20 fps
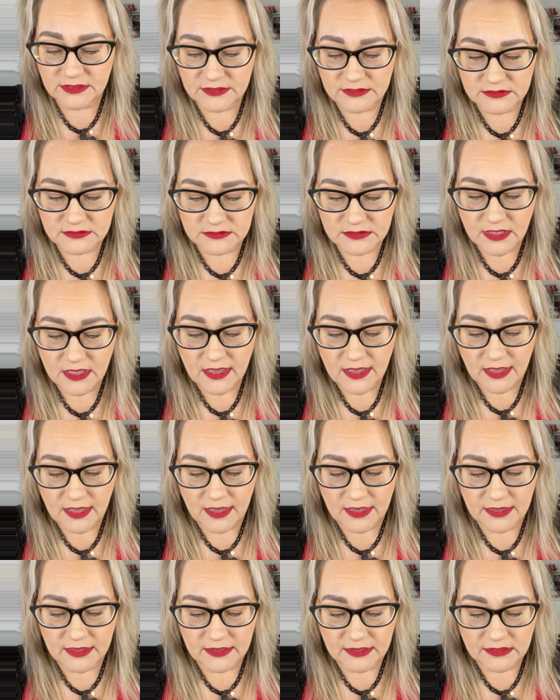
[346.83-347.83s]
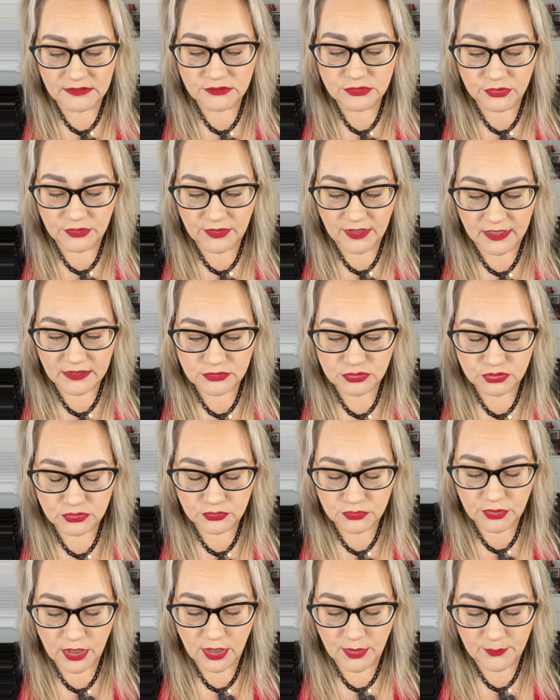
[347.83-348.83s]
is a international
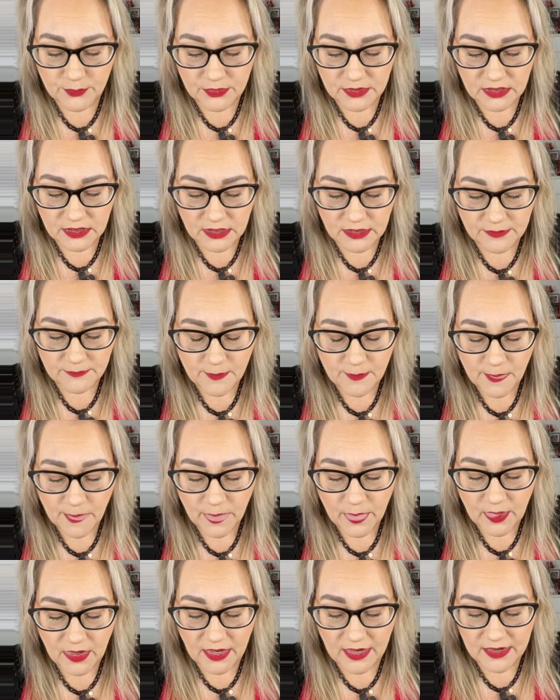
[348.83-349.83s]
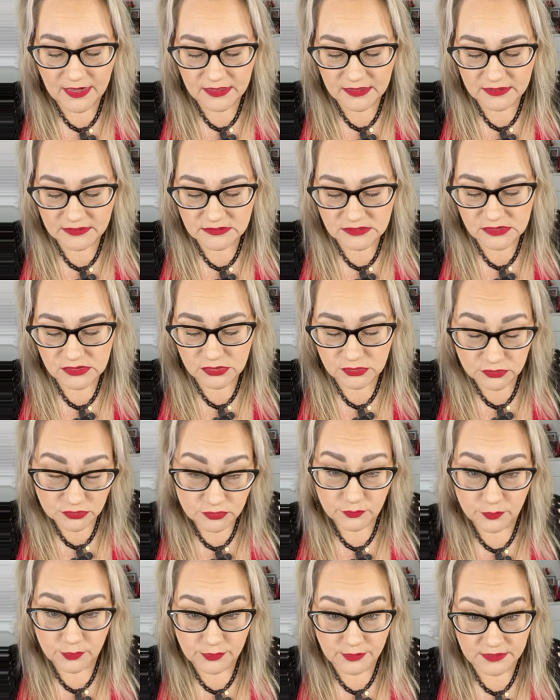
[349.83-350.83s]
company, and
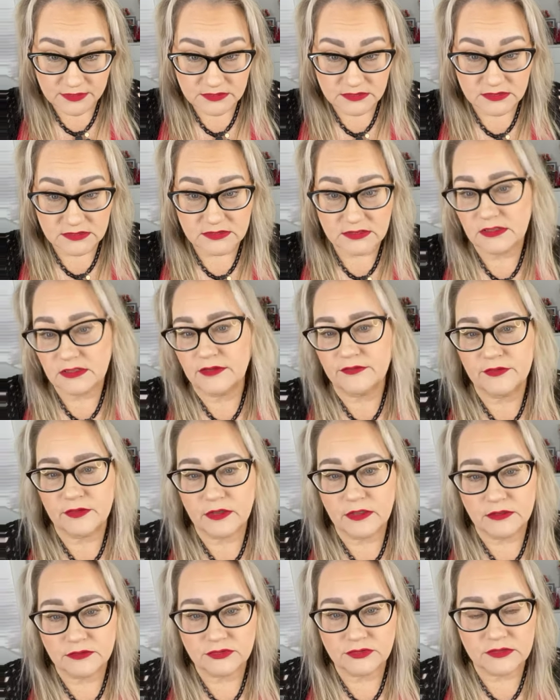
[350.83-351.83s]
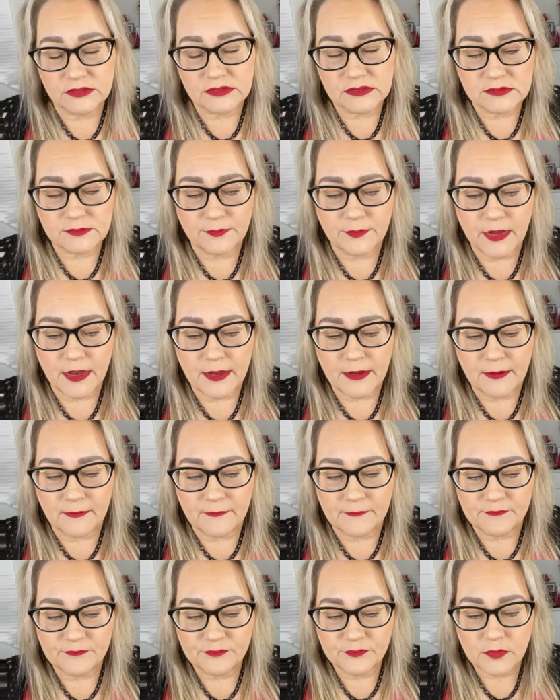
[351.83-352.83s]
NutriPlus is in other countries.
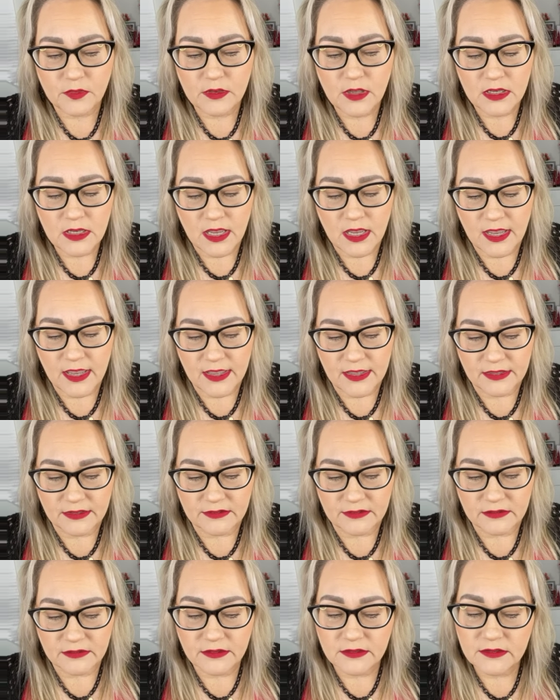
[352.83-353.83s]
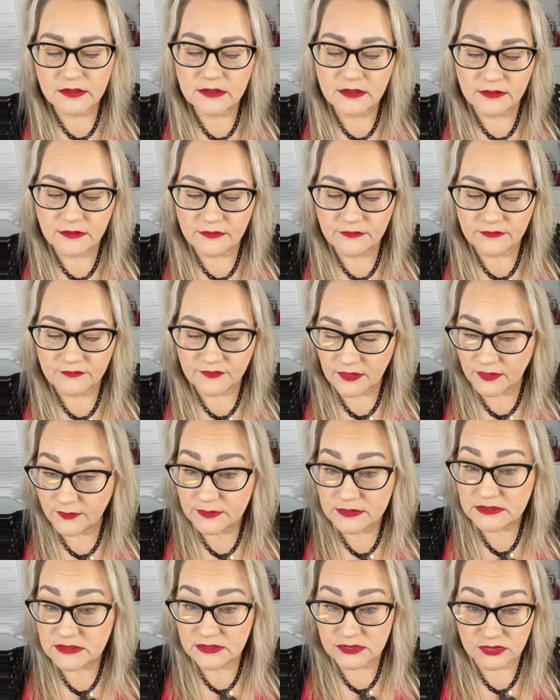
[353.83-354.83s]
And
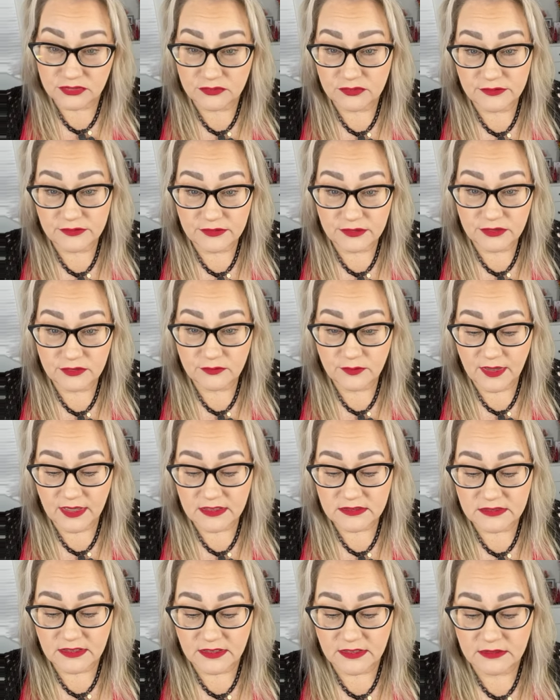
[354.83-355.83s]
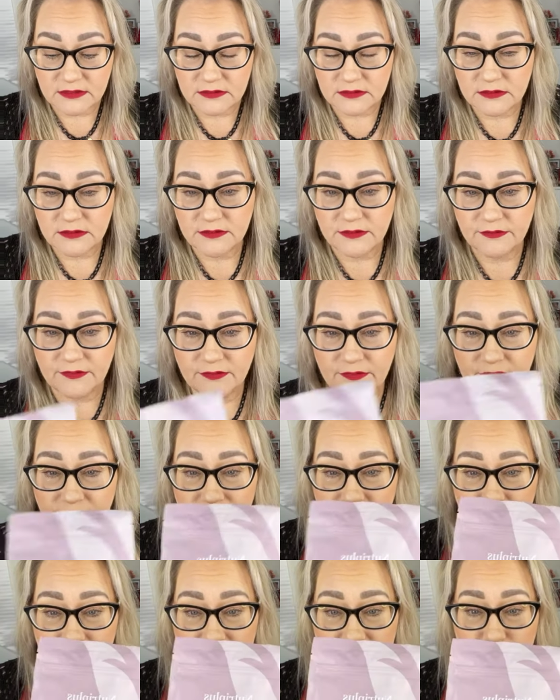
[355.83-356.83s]
Farmasi's new to the U.S. and
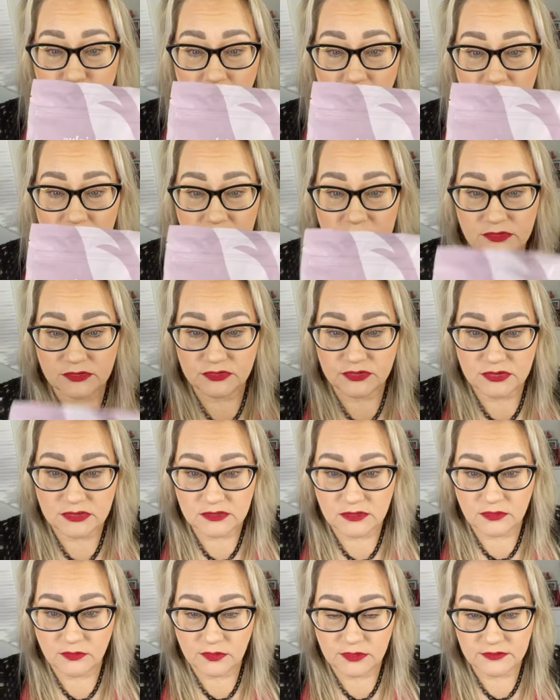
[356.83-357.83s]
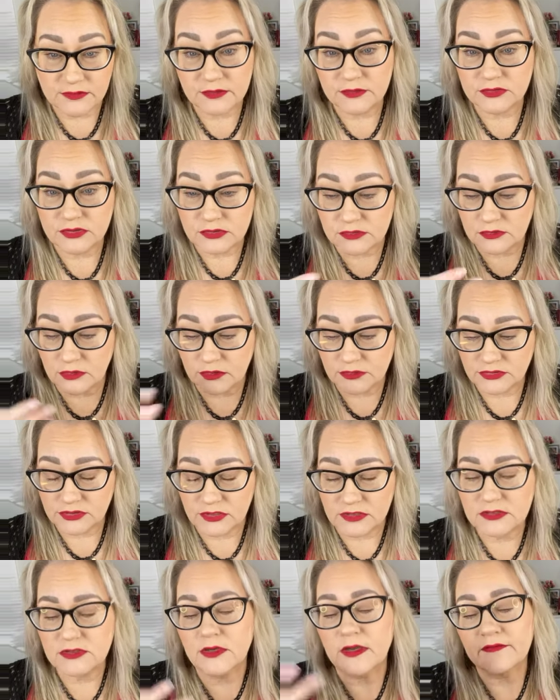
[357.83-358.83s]
these products are just going, they're just launching.
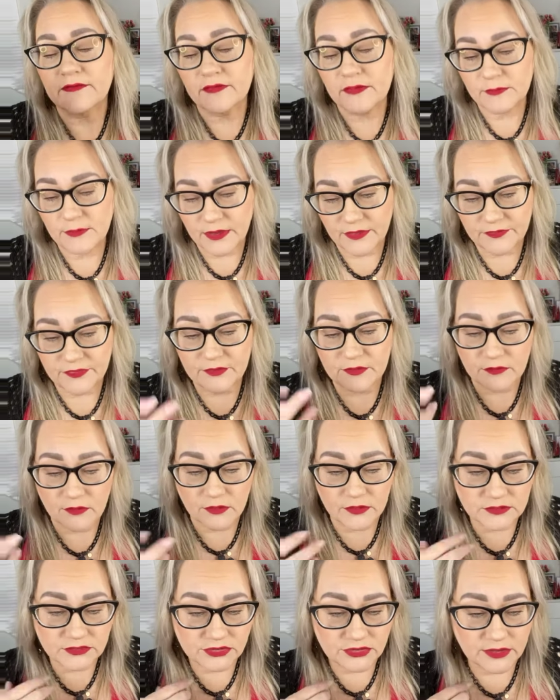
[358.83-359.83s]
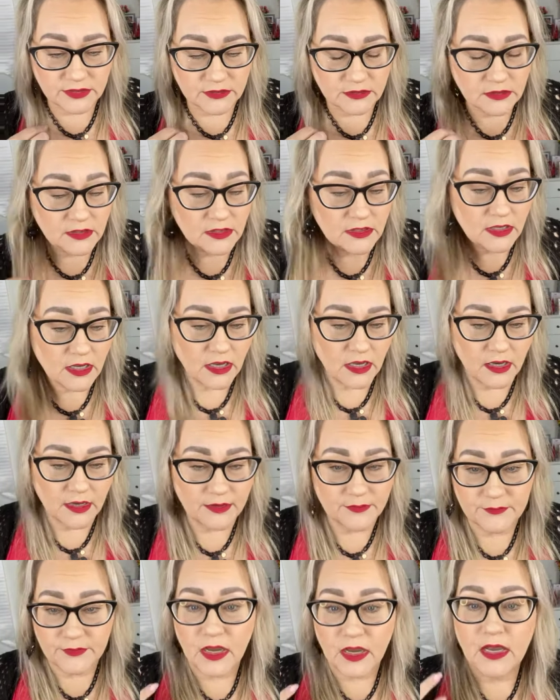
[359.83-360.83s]
So every month they're launching
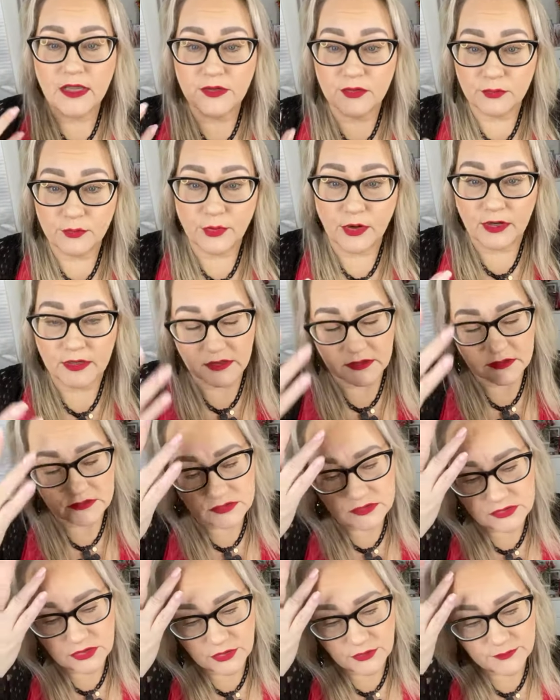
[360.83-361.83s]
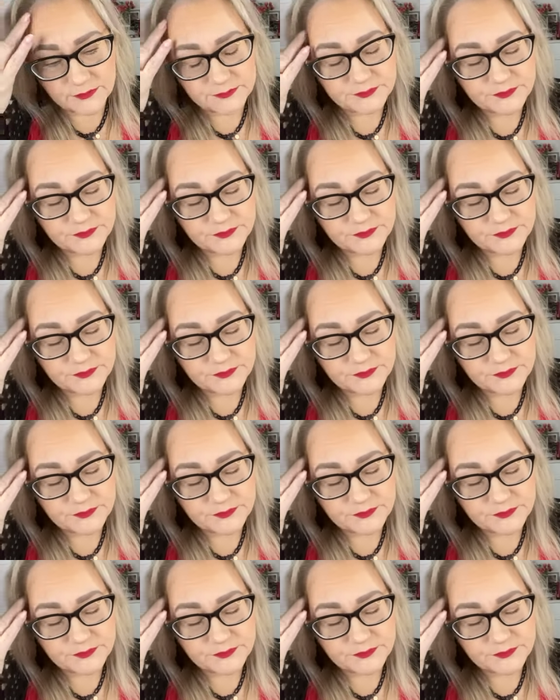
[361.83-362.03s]
a new product. So